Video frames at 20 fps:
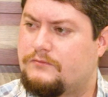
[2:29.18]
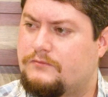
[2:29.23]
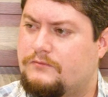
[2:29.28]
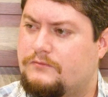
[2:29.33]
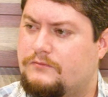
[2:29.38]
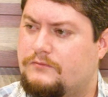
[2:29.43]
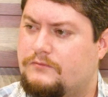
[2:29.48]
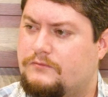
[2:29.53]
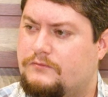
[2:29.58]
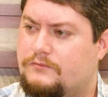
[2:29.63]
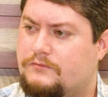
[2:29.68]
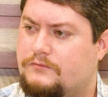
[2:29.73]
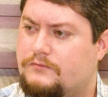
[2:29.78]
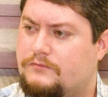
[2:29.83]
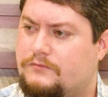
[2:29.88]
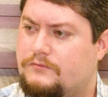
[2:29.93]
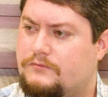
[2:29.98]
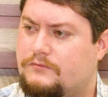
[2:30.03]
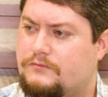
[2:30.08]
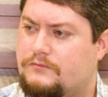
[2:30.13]

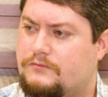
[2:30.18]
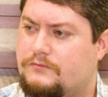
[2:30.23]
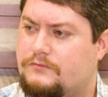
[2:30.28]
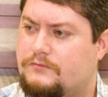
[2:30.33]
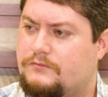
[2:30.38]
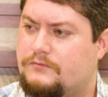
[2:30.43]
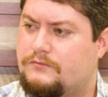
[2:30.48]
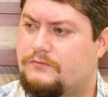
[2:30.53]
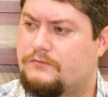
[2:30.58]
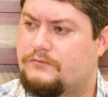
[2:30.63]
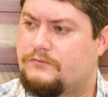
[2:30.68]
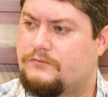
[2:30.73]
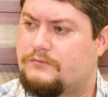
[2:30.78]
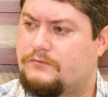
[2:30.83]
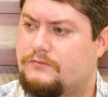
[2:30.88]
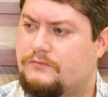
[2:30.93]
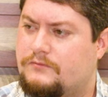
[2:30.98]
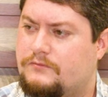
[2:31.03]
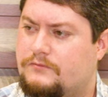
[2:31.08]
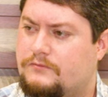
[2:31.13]

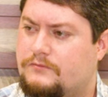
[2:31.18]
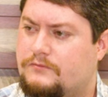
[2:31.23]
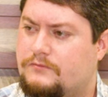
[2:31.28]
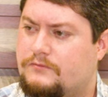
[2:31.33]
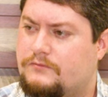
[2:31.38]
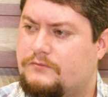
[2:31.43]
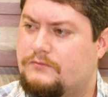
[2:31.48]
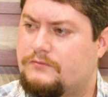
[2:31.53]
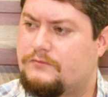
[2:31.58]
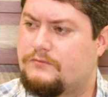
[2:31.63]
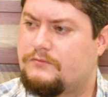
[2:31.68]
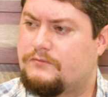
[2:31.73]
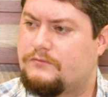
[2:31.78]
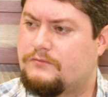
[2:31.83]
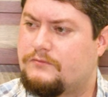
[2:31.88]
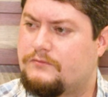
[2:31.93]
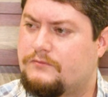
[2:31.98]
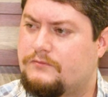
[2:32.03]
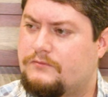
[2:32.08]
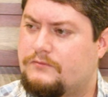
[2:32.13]

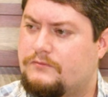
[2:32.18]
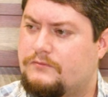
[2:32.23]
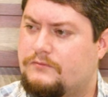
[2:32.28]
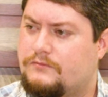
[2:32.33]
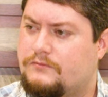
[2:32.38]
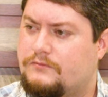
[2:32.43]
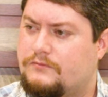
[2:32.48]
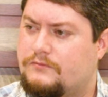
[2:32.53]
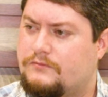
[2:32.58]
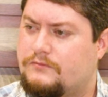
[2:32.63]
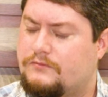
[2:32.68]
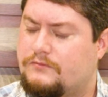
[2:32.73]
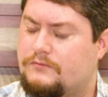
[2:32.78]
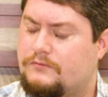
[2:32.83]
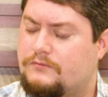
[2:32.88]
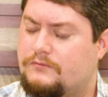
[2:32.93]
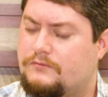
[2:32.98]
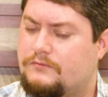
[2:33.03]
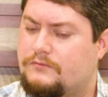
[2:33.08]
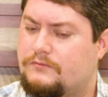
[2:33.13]

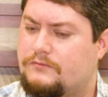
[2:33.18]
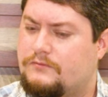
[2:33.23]
(not speaking)